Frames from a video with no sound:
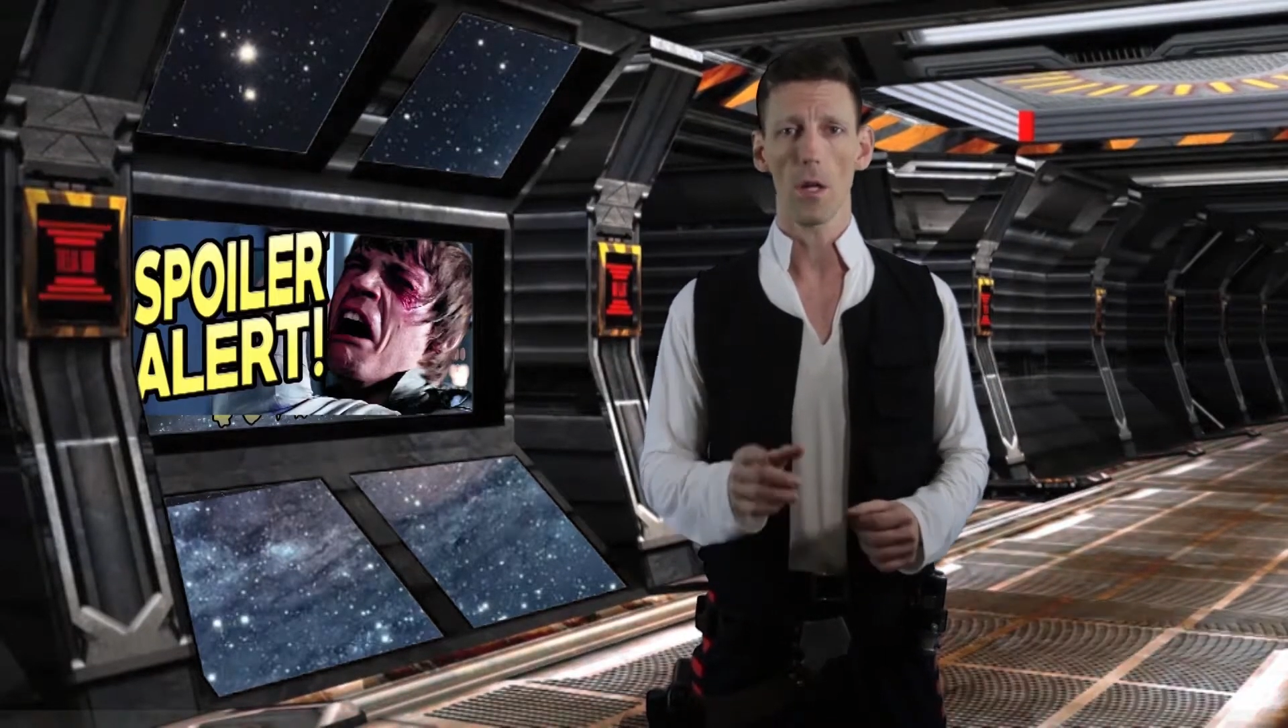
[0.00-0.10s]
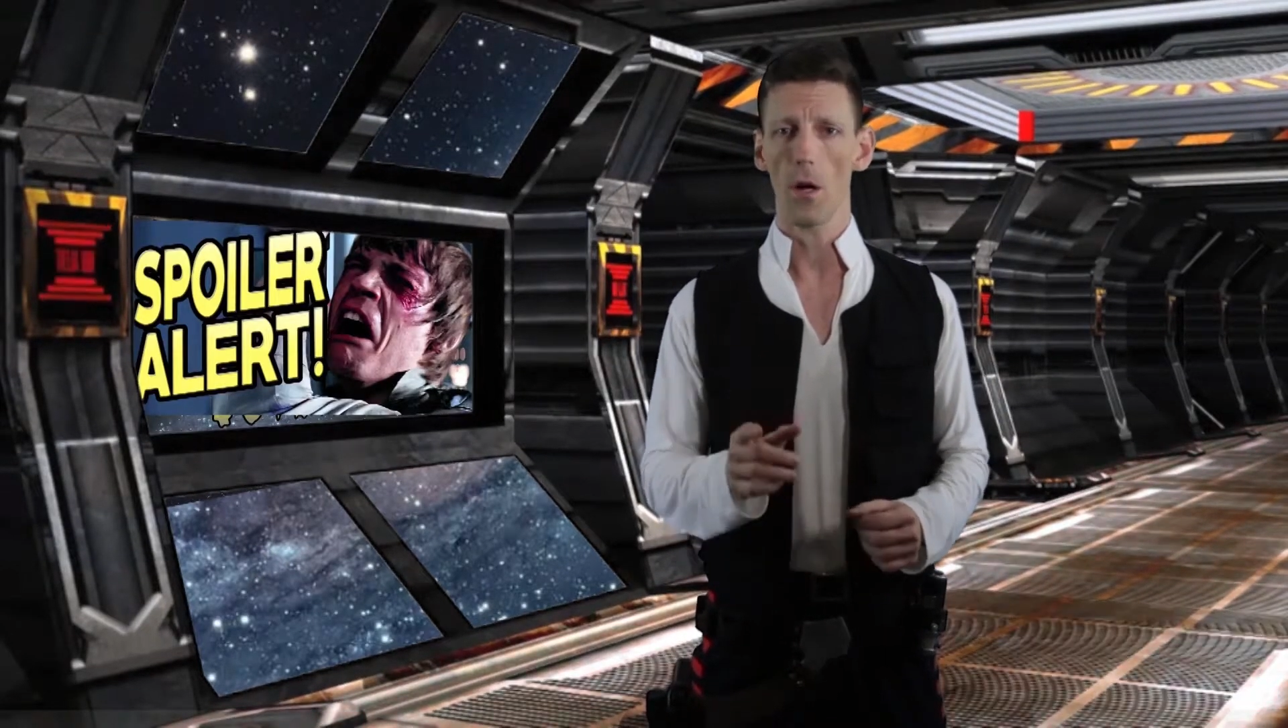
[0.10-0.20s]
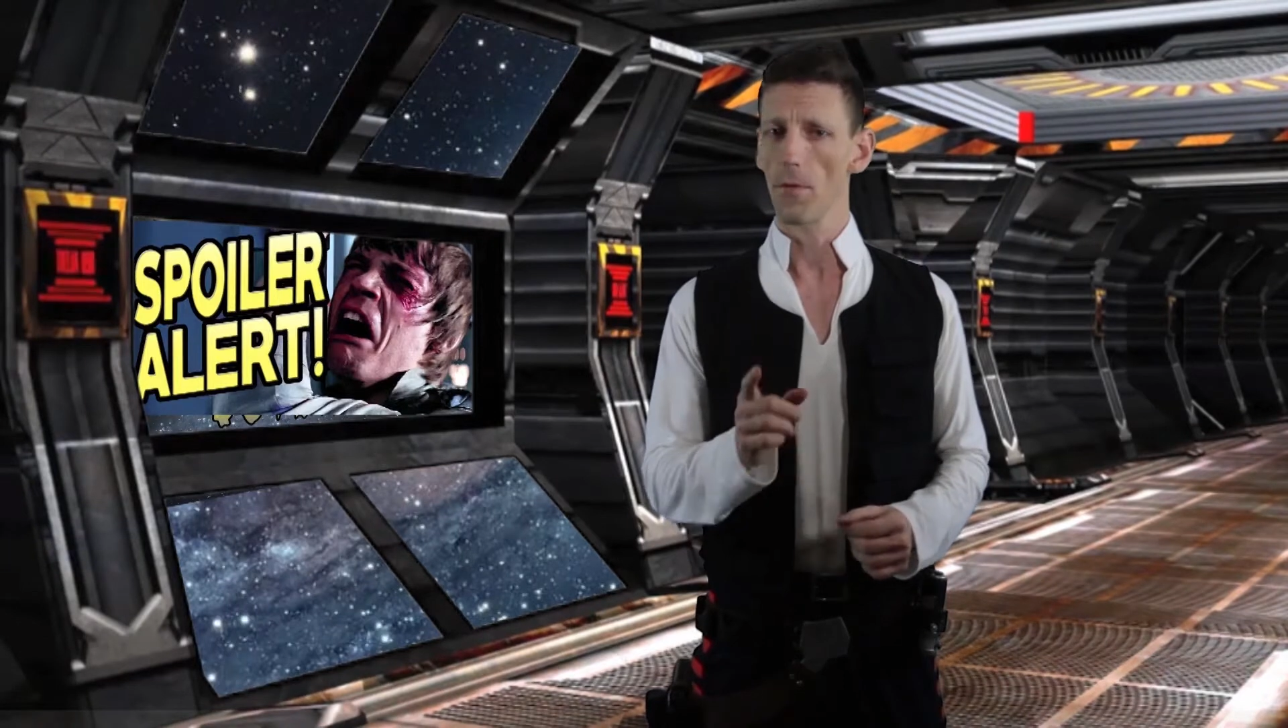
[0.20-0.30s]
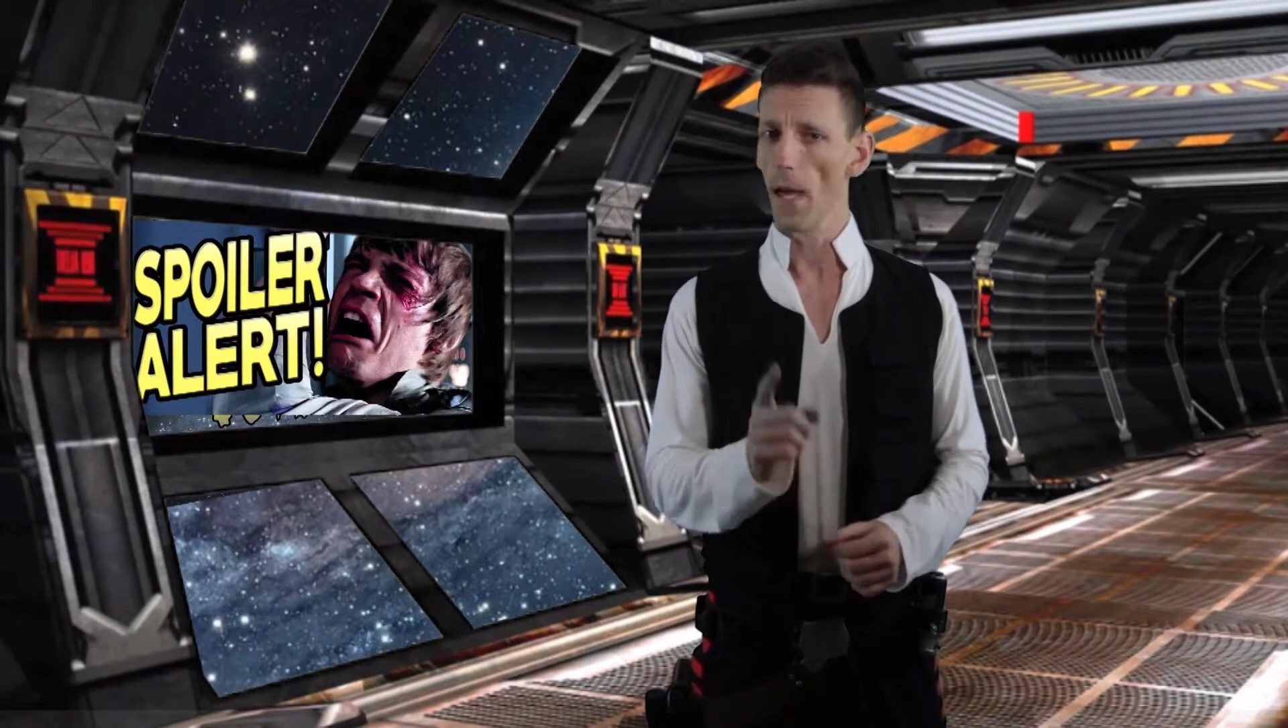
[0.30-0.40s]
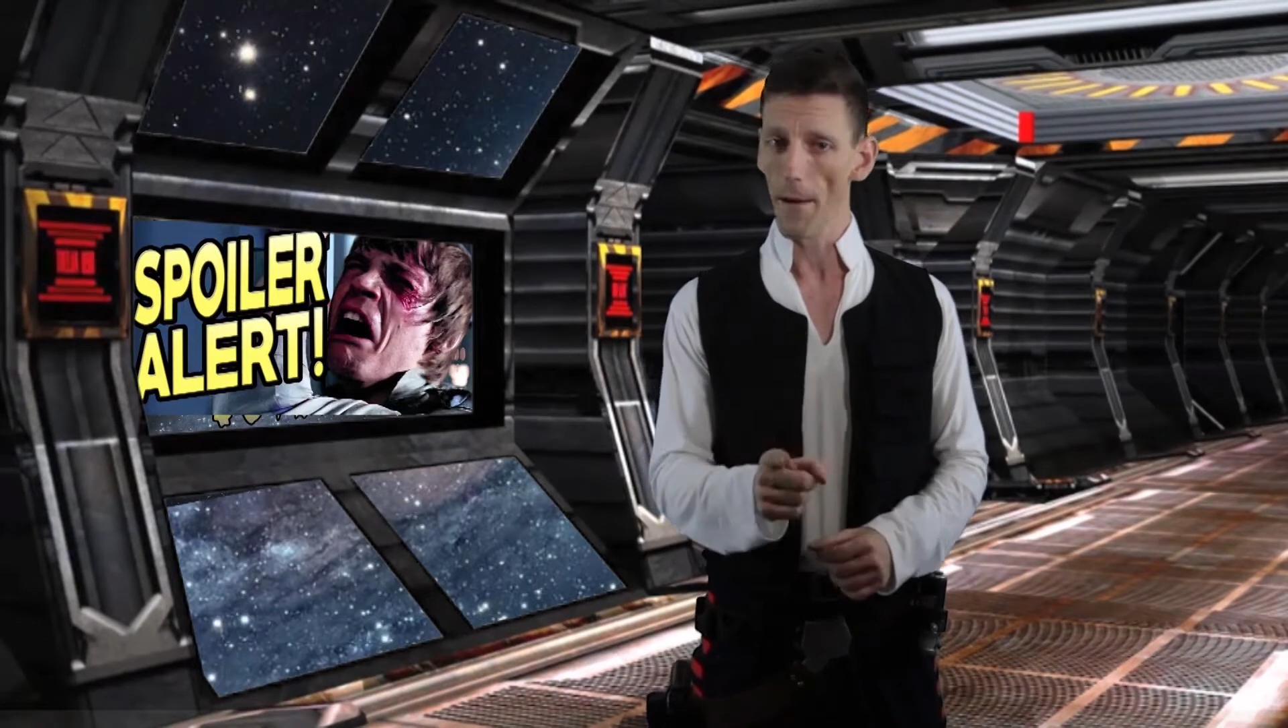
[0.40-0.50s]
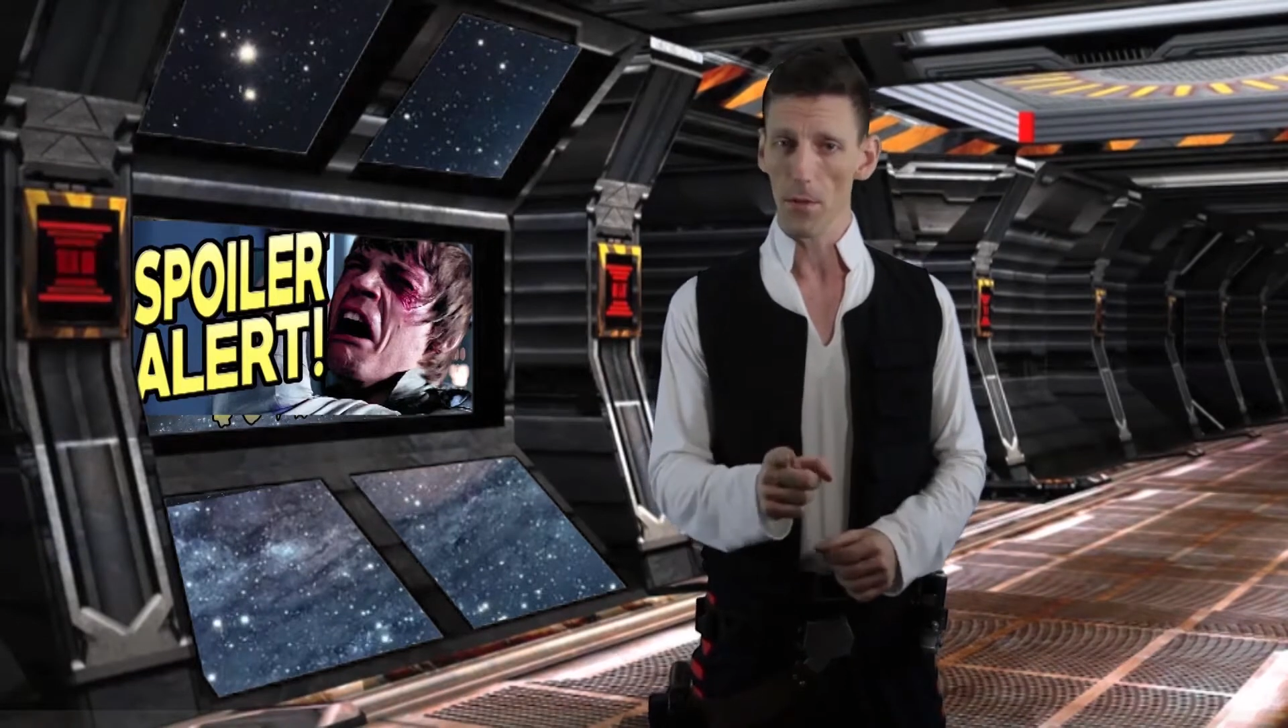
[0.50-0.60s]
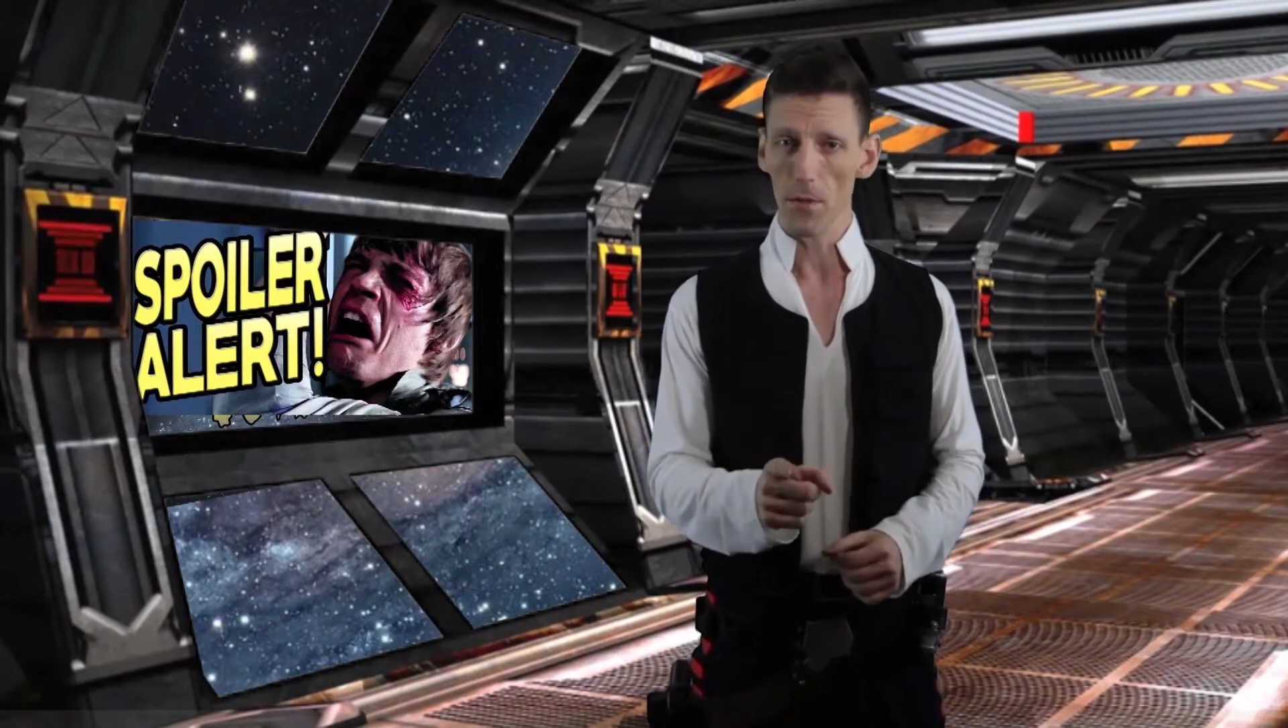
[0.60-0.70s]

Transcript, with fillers: you know, if you haven't